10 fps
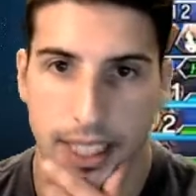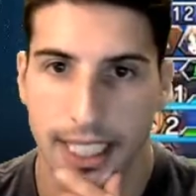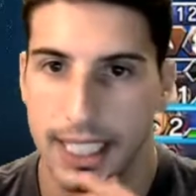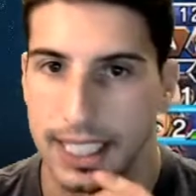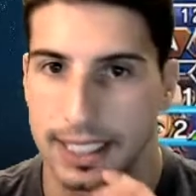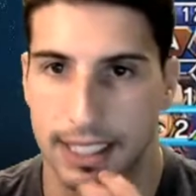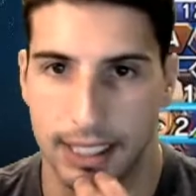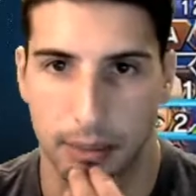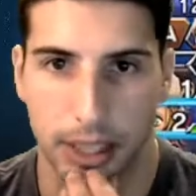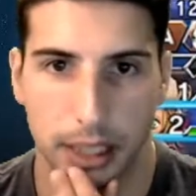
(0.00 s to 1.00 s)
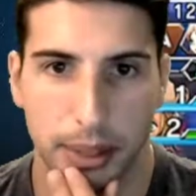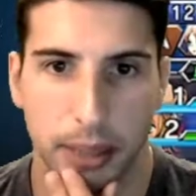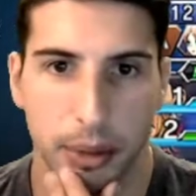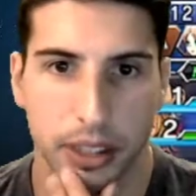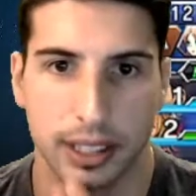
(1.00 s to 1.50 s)
Since I'm going to be able
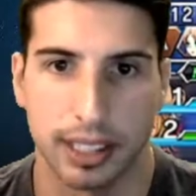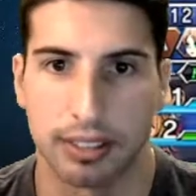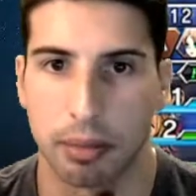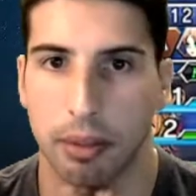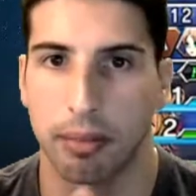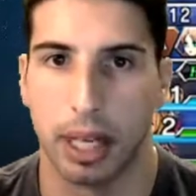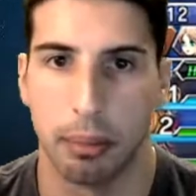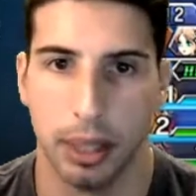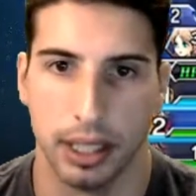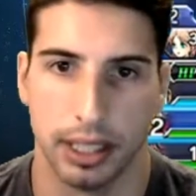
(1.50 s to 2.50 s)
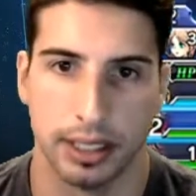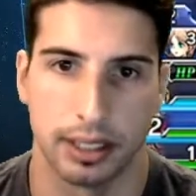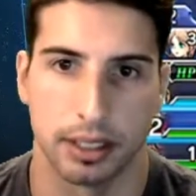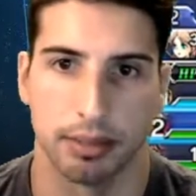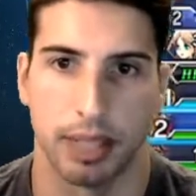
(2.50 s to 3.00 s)
to save some of my abilities,
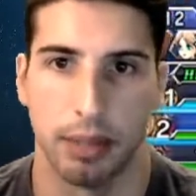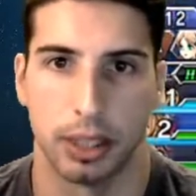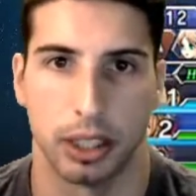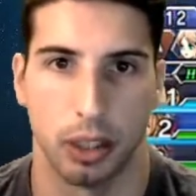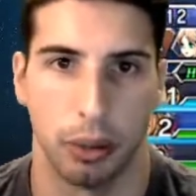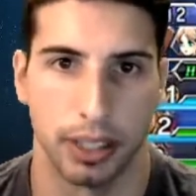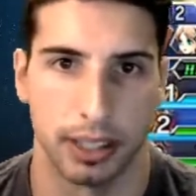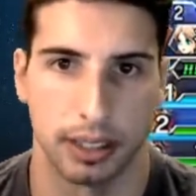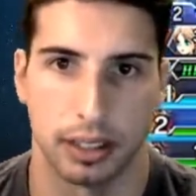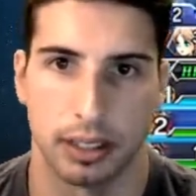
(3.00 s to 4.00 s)
I'm going to go with this.